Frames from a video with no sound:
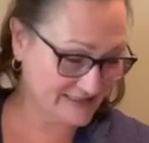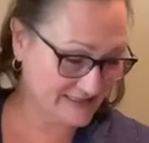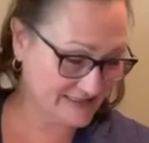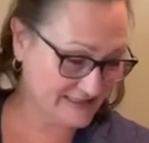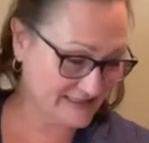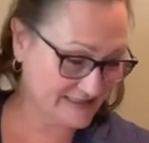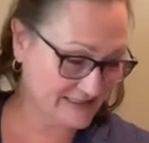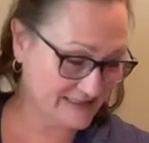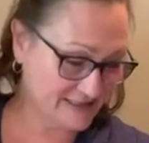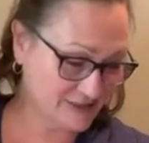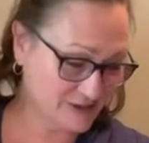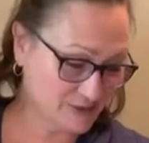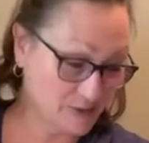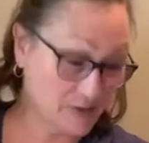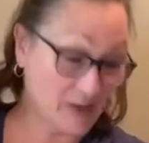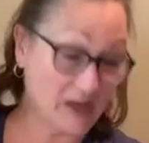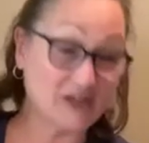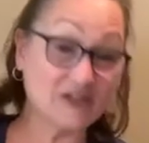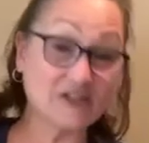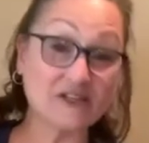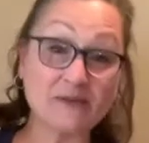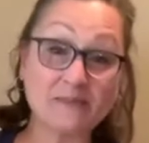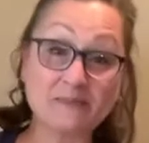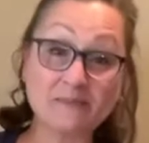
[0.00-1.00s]

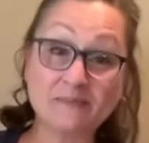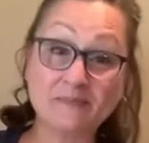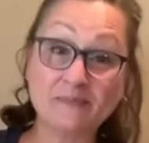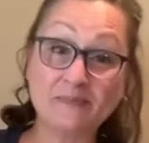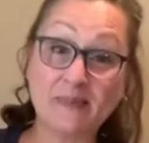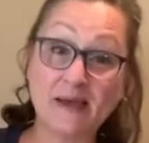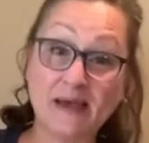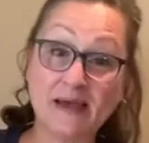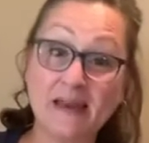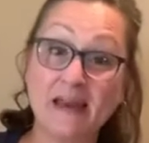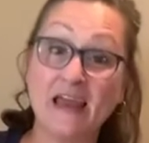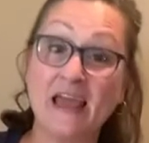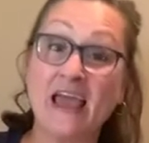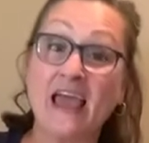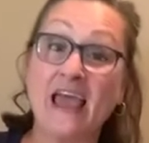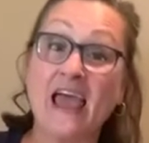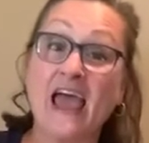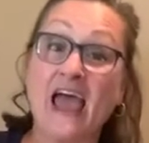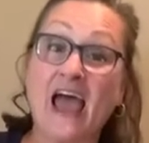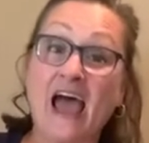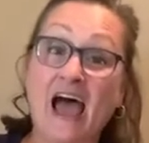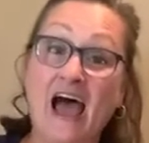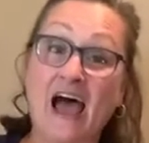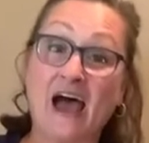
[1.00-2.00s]
situation. But
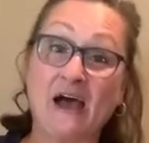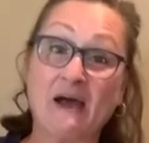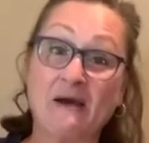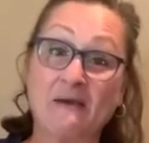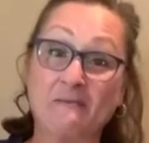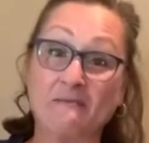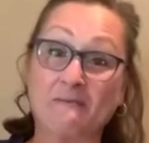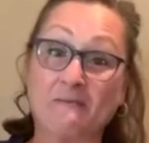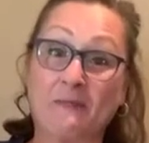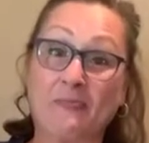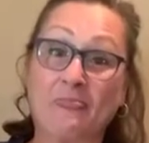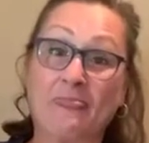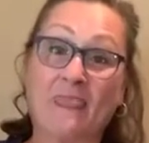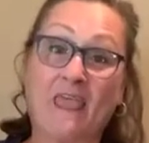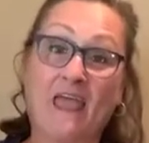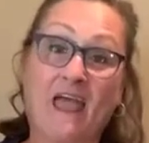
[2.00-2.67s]
um,